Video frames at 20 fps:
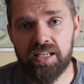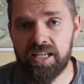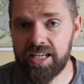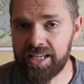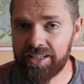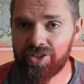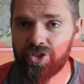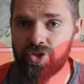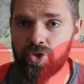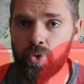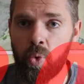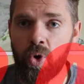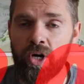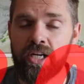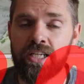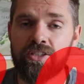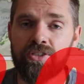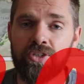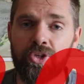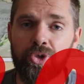it's
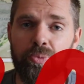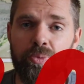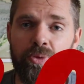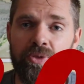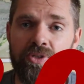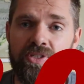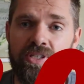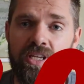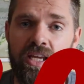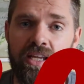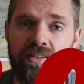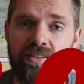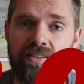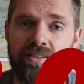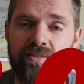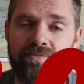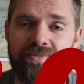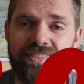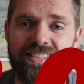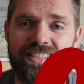22%.
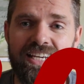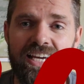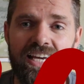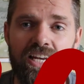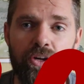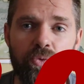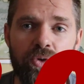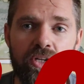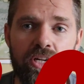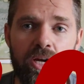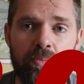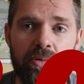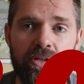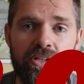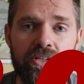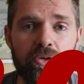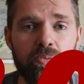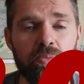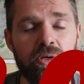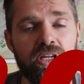Kind of went up a
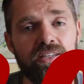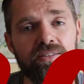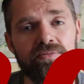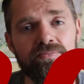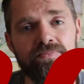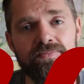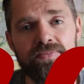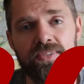little bit.